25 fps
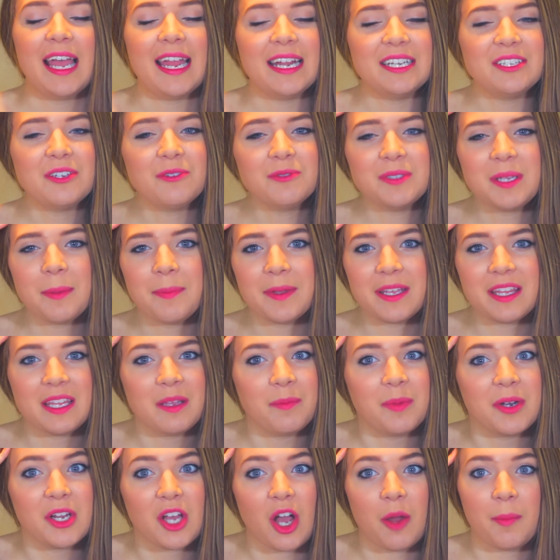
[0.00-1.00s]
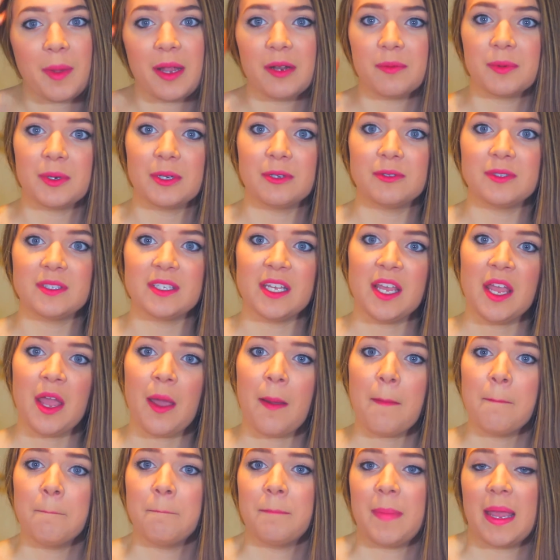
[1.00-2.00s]
I don't typically put it on my roots,
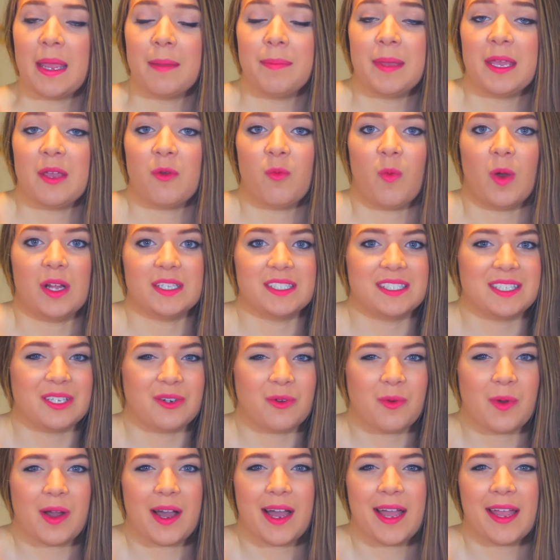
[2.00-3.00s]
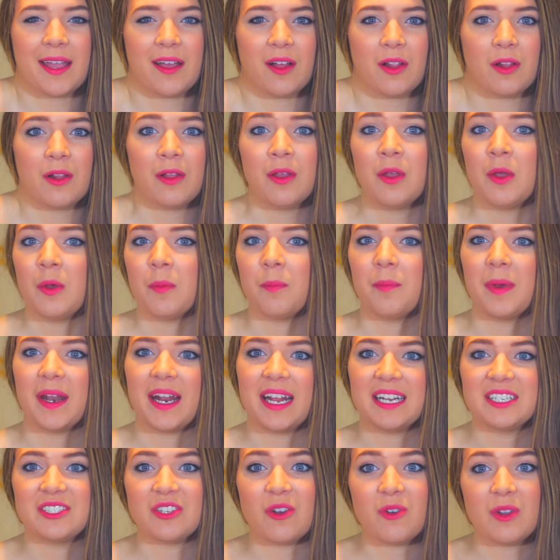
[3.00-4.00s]
maybe once in a while,
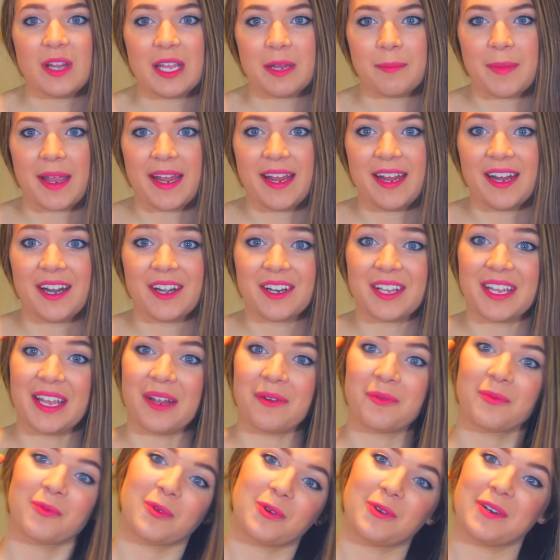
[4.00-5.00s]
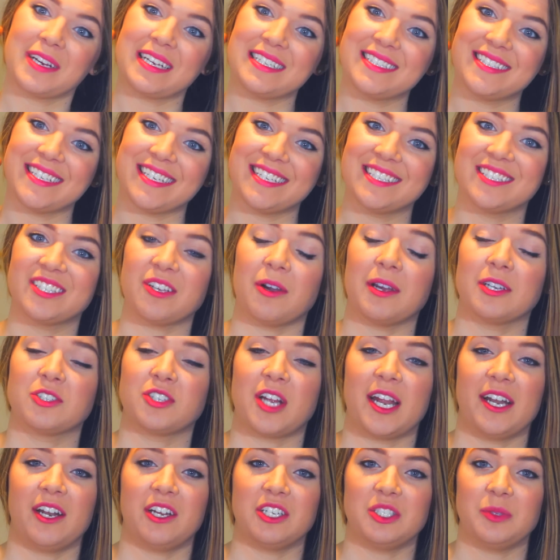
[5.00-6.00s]
but I don't like my hair to get greasy, so I
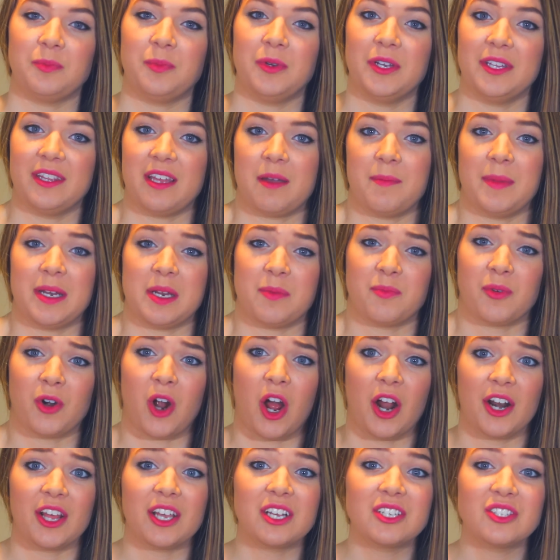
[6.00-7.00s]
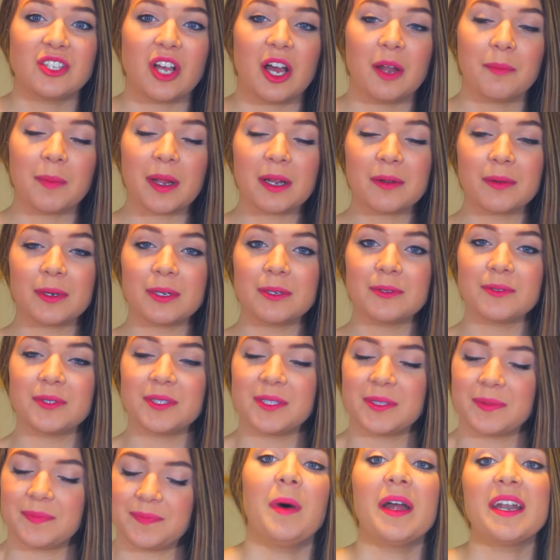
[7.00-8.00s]
try not to put that many products on my roots.